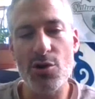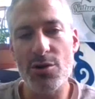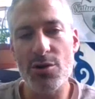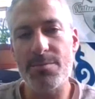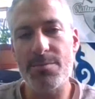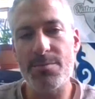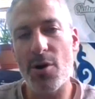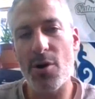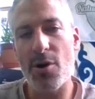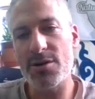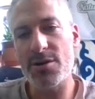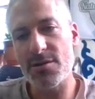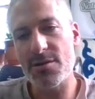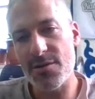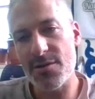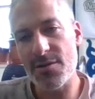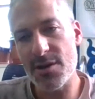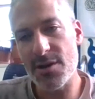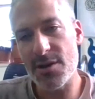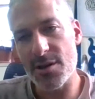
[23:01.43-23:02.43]
parts of
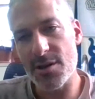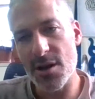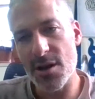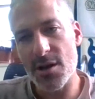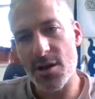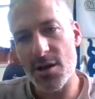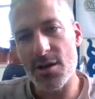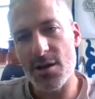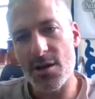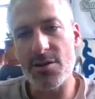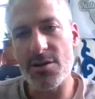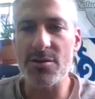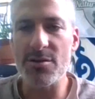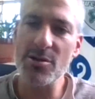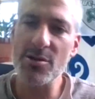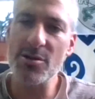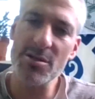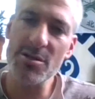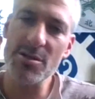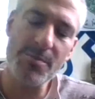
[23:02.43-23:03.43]
it, and there's
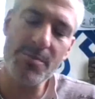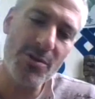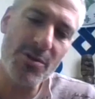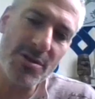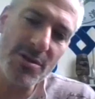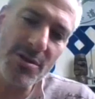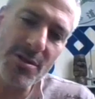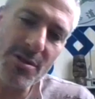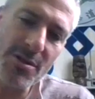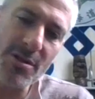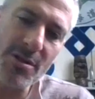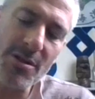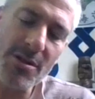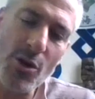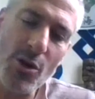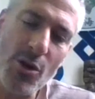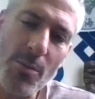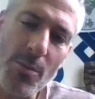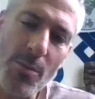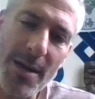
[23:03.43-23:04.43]
you know,
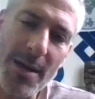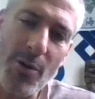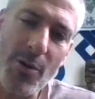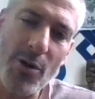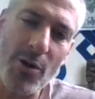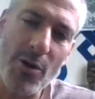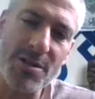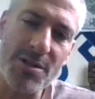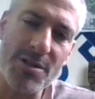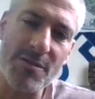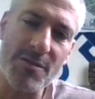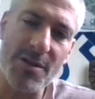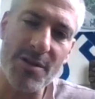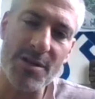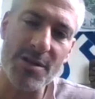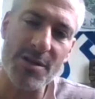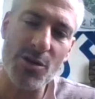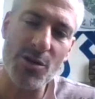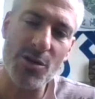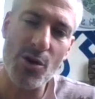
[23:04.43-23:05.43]
bad parts of it.
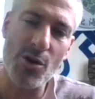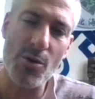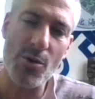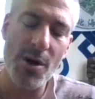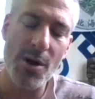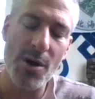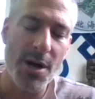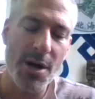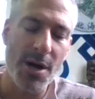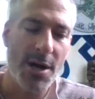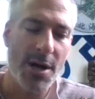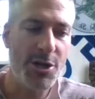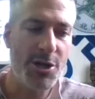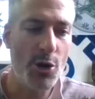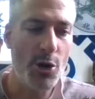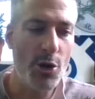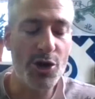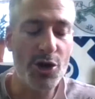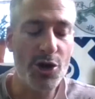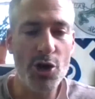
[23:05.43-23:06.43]
So, you know, the
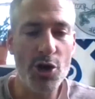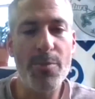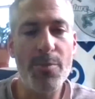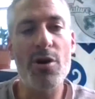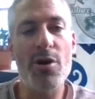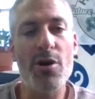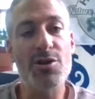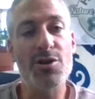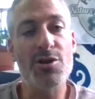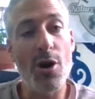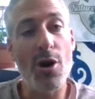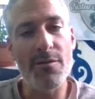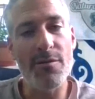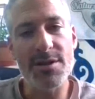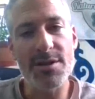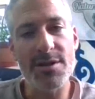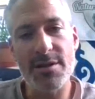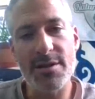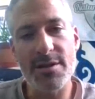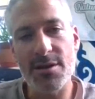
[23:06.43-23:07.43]
good parts are
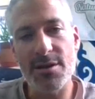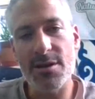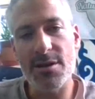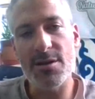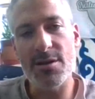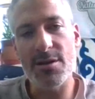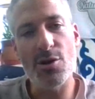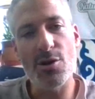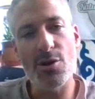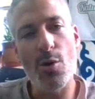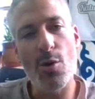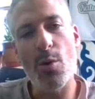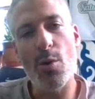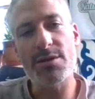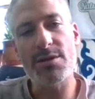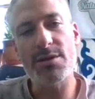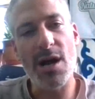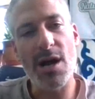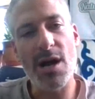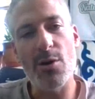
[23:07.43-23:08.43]
obviously, you know,
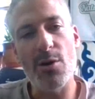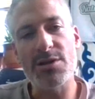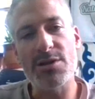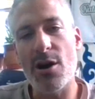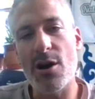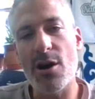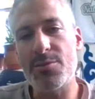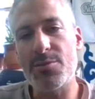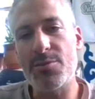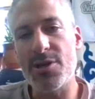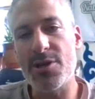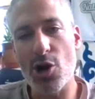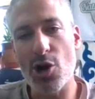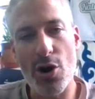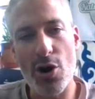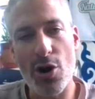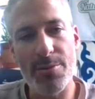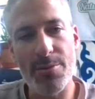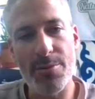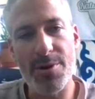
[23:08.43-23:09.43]
how it's helped the
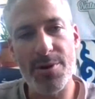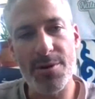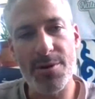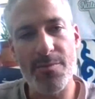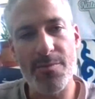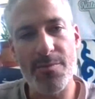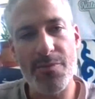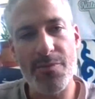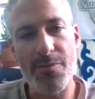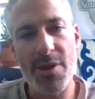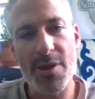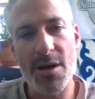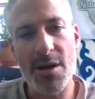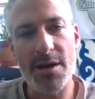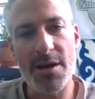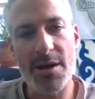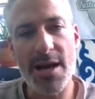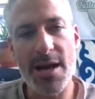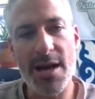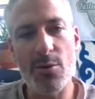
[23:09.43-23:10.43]
economy and
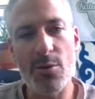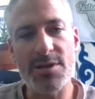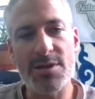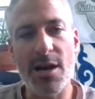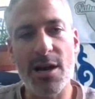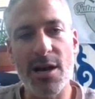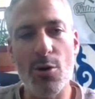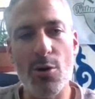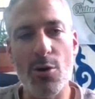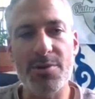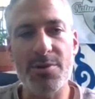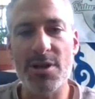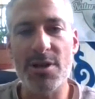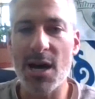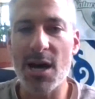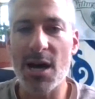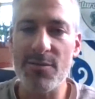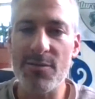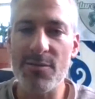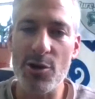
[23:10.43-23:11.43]
how it's helped the
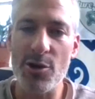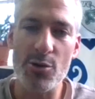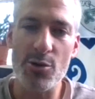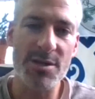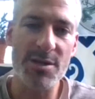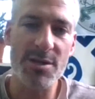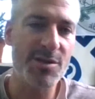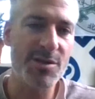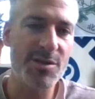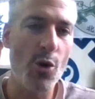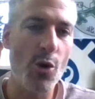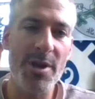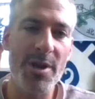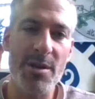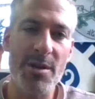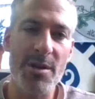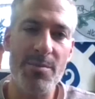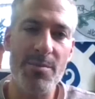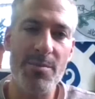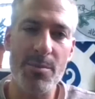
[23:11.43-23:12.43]
livelihoods of so many
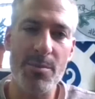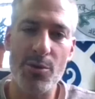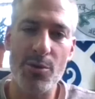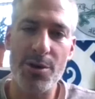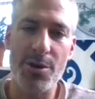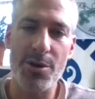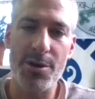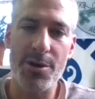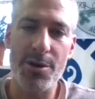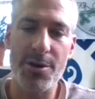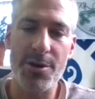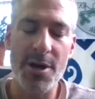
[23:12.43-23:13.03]
people here.